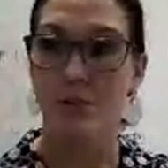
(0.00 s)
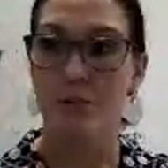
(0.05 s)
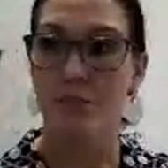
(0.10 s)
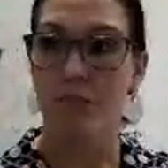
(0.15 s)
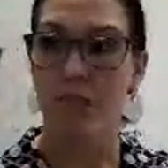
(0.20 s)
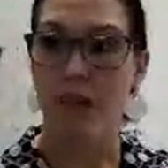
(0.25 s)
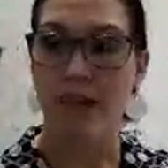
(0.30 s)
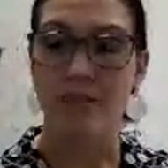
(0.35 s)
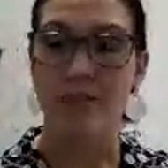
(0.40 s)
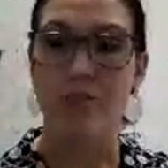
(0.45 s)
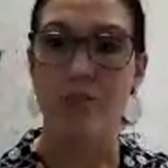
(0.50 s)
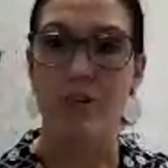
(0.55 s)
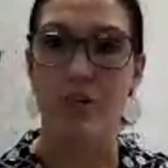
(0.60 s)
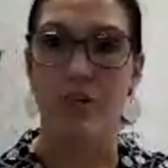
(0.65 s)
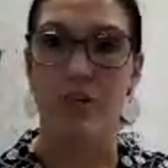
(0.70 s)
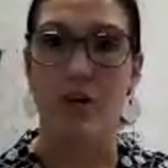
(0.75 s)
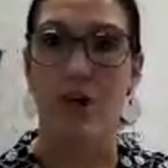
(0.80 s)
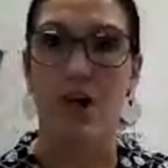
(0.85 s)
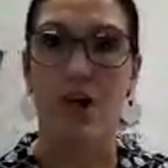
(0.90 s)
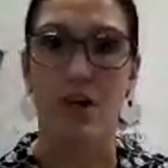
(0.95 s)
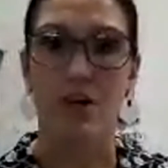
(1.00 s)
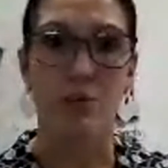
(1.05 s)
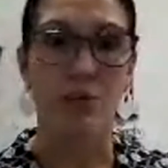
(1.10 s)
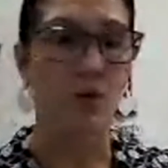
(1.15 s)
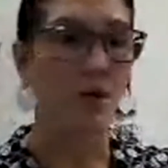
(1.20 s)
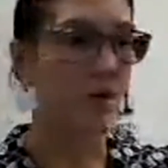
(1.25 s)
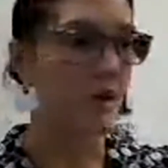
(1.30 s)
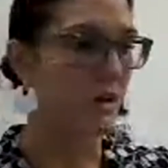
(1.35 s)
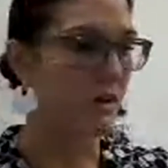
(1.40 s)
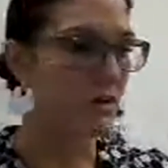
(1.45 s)
thanks to your hard
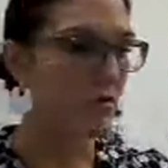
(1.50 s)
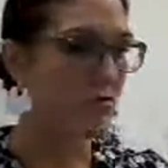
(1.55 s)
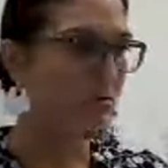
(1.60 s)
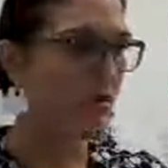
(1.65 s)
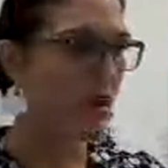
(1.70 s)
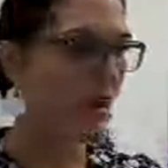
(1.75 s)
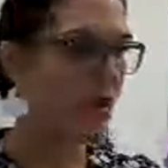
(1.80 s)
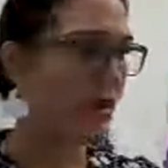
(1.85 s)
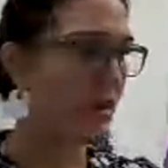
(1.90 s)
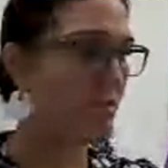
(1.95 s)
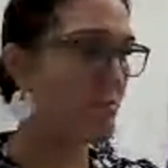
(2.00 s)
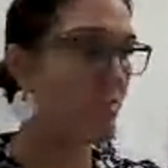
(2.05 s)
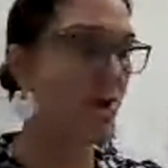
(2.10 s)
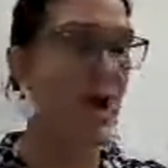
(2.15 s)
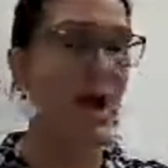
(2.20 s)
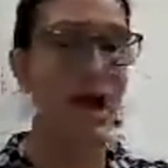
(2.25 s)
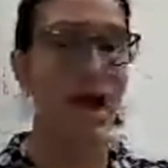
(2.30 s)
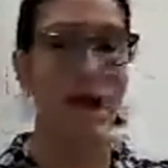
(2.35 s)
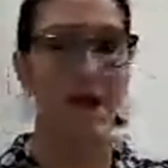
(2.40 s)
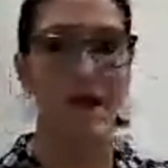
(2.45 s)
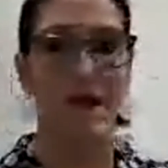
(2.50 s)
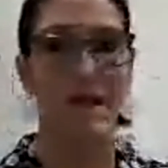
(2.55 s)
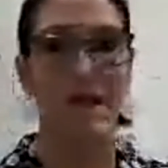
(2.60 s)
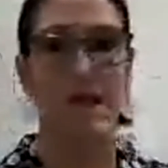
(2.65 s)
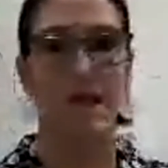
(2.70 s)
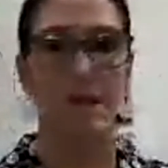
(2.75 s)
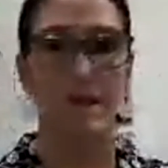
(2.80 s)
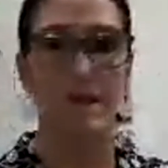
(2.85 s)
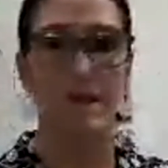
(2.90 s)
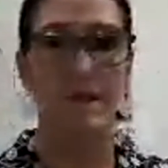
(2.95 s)
work, the very back
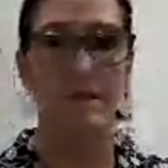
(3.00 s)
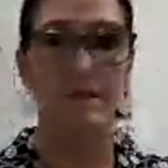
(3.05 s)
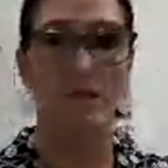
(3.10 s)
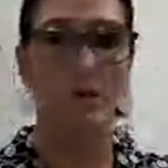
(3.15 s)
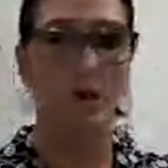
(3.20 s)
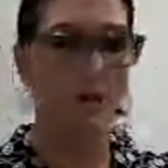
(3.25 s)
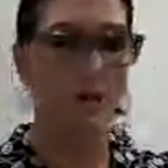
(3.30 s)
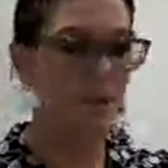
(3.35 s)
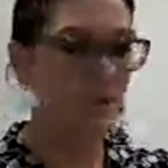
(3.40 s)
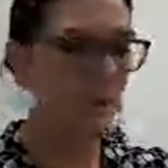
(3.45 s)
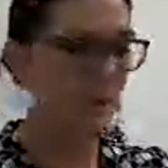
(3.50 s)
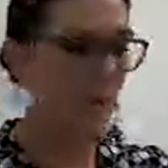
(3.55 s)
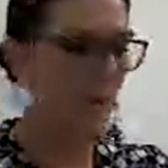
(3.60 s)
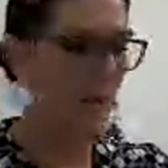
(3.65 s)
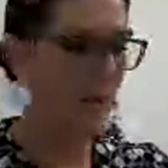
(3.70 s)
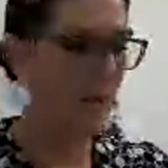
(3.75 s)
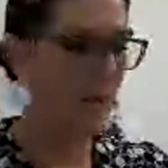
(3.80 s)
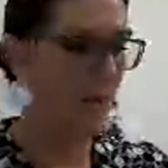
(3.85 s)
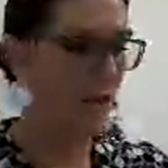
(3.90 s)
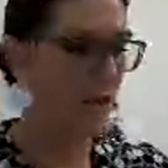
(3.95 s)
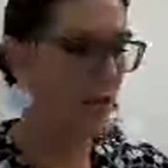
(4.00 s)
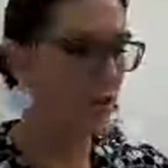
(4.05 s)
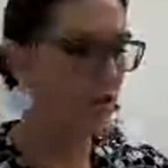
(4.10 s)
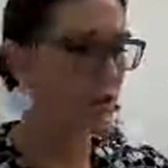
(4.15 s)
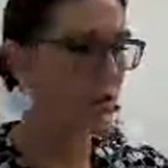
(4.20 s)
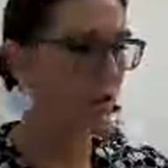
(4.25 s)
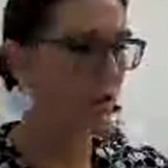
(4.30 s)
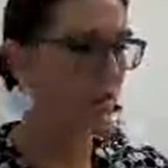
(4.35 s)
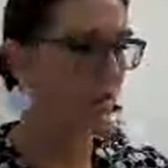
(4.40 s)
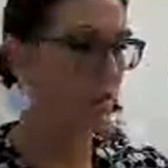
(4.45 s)
is going to have your
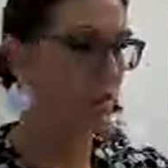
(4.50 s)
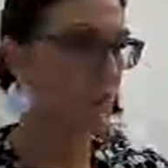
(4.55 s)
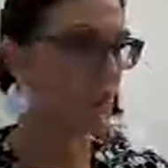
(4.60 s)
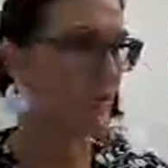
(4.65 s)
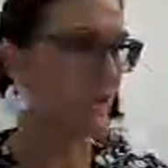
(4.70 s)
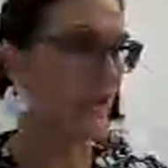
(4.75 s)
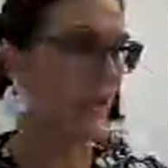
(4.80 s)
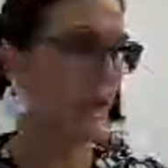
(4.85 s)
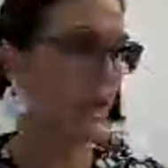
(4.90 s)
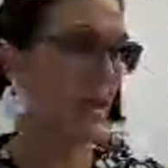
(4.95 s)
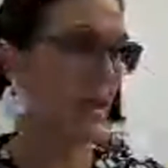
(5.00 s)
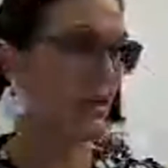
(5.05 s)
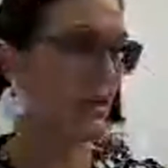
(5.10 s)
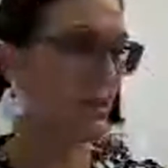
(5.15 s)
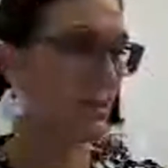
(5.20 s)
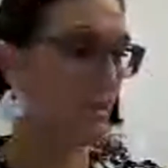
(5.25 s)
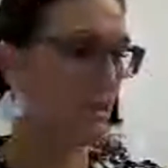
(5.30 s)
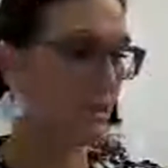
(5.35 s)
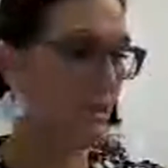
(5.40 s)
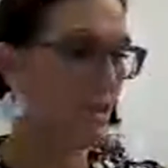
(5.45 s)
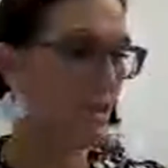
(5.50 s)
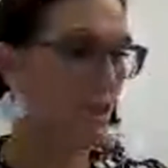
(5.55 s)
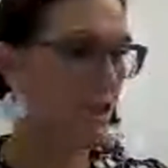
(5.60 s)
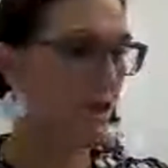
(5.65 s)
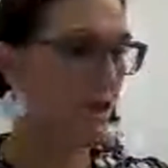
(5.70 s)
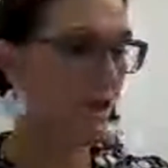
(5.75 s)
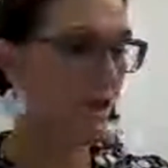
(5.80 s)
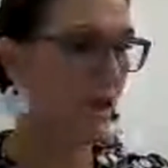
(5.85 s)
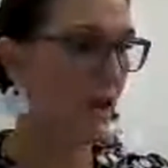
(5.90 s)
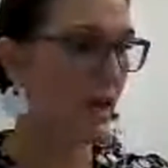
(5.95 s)
service plan.
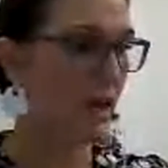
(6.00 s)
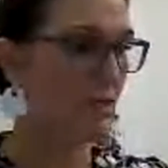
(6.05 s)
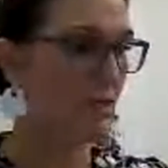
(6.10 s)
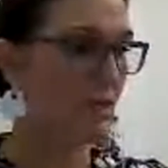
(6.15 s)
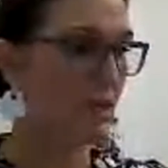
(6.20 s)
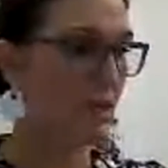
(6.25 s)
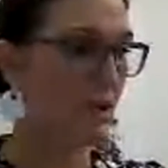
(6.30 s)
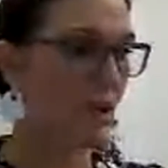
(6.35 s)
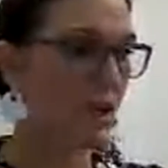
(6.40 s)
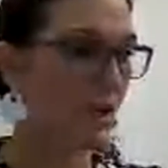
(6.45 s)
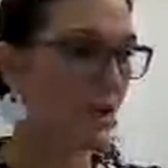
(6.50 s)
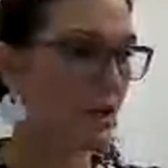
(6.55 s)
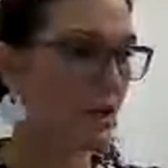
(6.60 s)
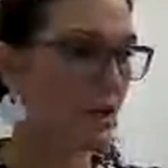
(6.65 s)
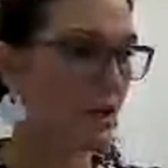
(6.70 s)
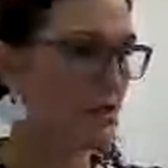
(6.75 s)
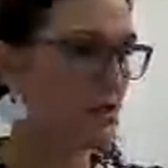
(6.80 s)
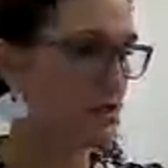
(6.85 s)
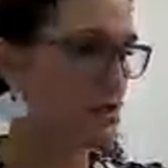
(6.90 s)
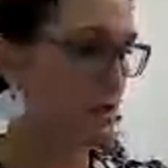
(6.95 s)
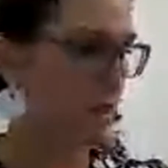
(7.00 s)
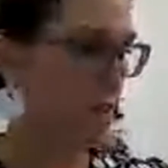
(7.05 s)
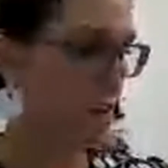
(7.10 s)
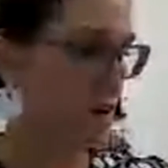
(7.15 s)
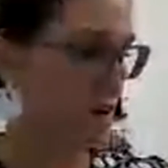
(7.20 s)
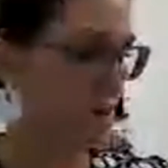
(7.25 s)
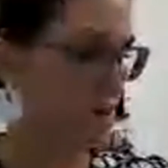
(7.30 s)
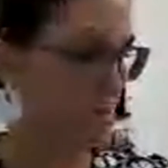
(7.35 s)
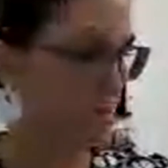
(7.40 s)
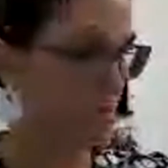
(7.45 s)
Okay, so here's
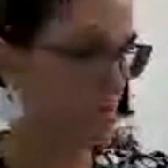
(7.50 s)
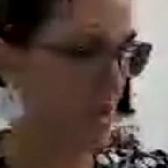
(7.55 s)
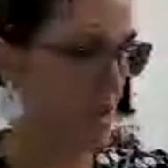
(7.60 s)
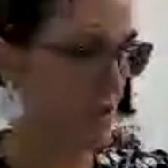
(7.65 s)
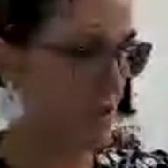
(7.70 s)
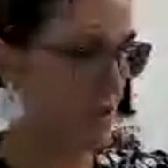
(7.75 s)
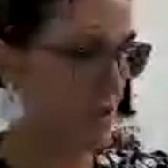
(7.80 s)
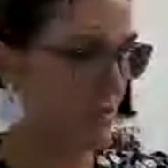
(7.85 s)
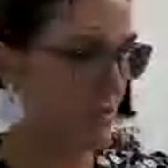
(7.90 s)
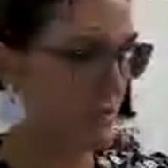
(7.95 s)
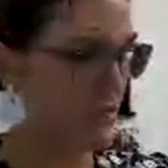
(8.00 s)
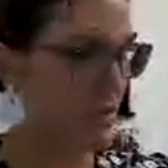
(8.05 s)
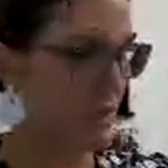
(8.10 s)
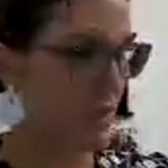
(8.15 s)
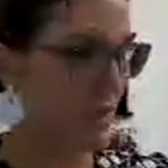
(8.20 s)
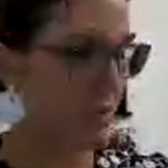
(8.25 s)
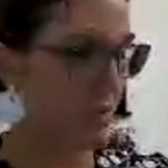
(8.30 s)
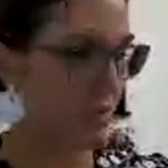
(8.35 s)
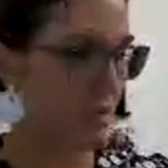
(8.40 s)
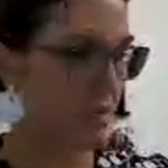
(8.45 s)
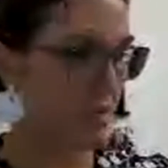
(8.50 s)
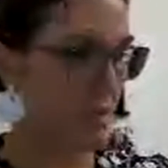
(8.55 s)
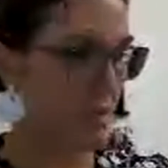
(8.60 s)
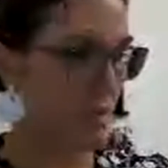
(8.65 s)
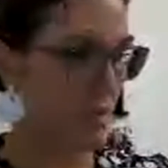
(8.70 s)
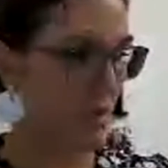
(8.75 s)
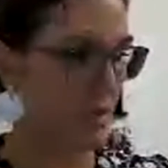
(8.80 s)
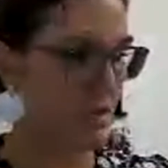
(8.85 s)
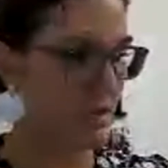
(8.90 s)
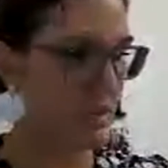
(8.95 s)
a service plan that
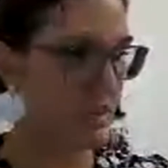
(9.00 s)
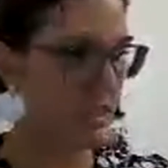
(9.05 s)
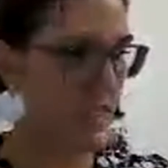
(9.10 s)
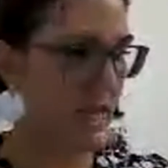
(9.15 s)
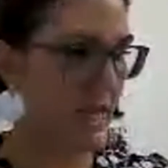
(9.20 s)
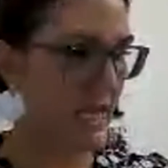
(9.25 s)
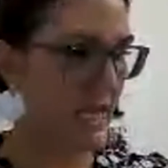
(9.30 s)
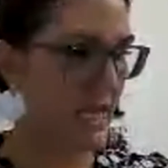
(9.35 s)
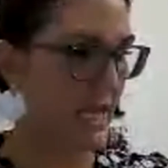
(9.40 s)
someone sent